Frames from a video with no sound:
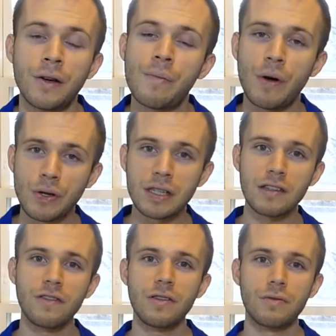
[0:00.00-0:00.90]
Most
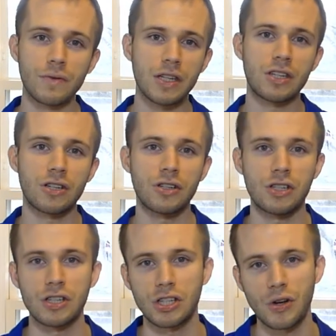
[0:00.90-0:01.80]
of the
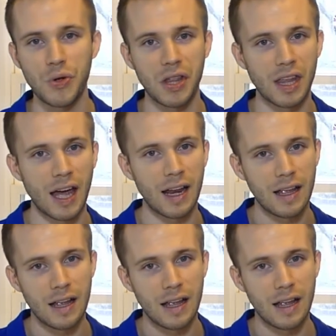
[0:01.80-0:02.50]
research is showing that